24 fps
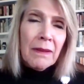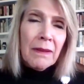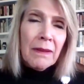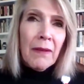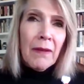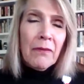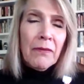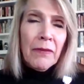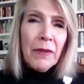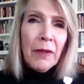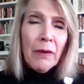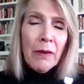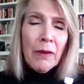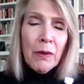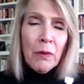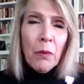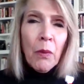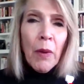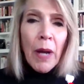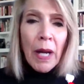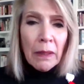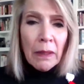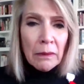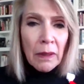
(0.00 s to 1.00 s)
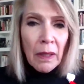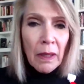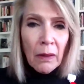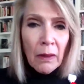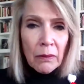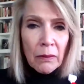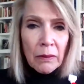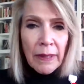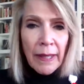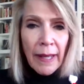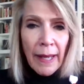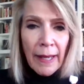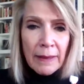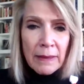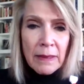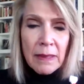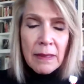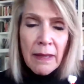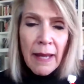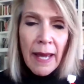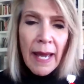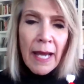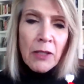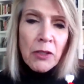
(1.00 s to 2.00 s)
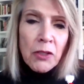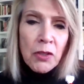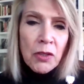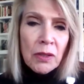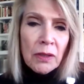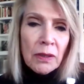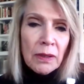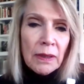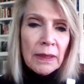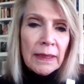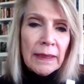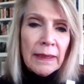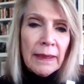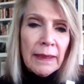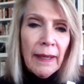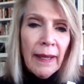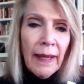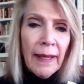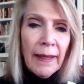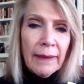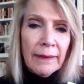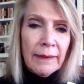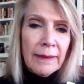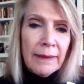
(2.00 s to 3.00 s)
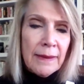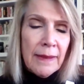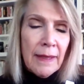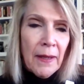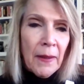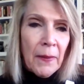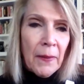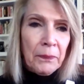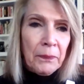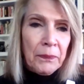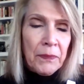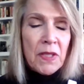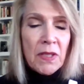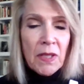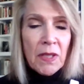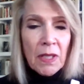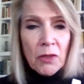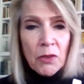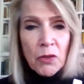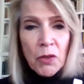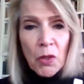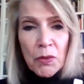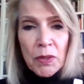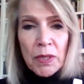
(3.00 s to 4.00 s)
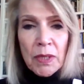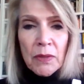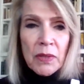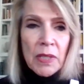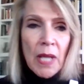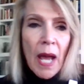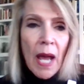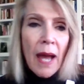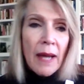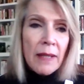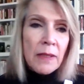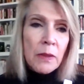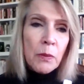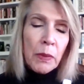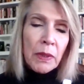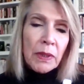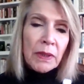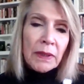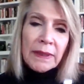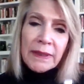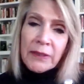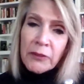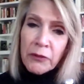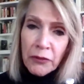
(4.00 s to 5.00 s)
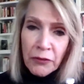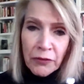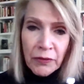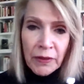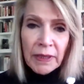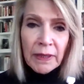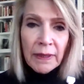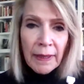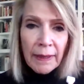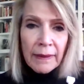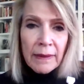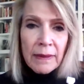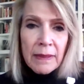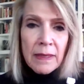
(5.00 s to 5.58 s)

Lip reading: very well-known case nationally at St. Joseph's Hospital in Phoenix,